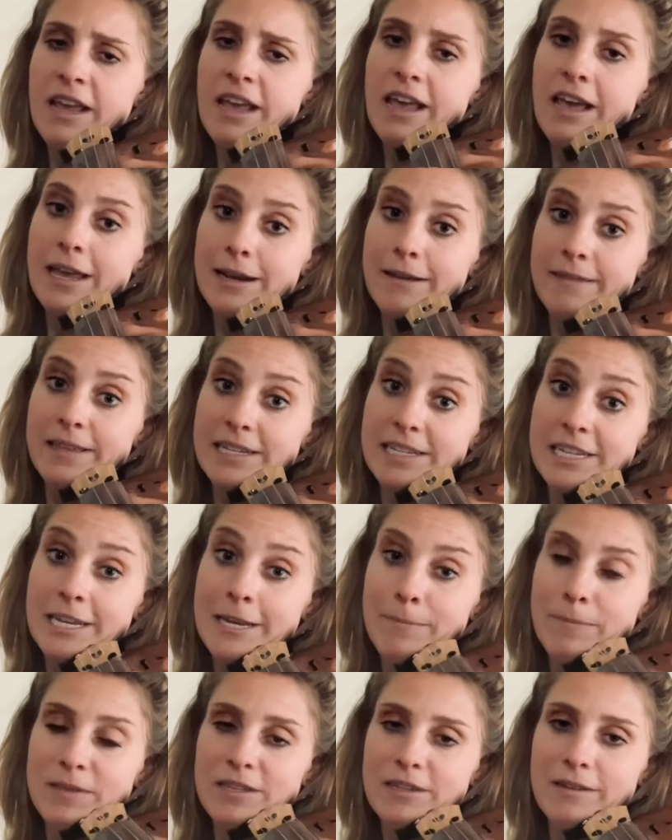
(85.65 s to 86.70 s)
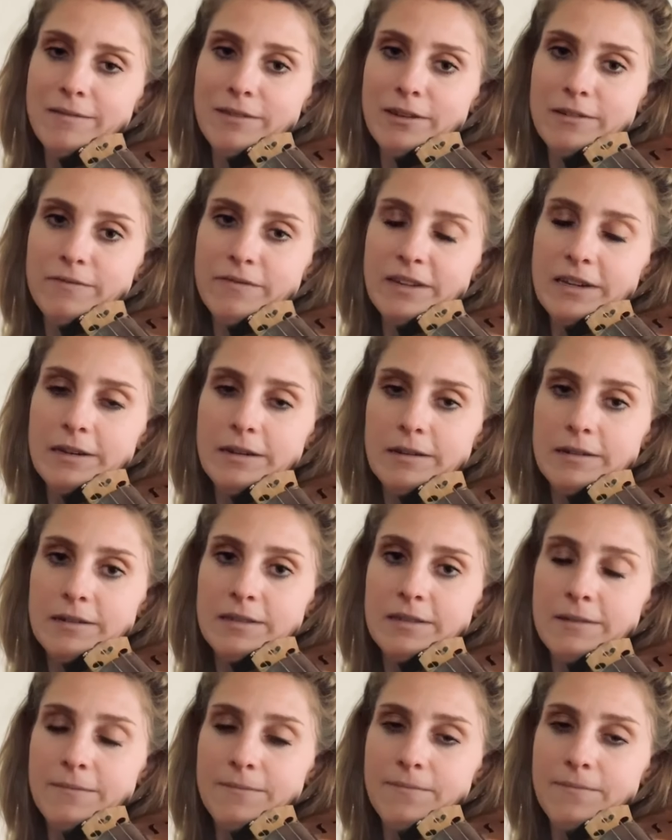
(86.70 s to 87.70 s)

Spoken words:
and on the tips of your fingers,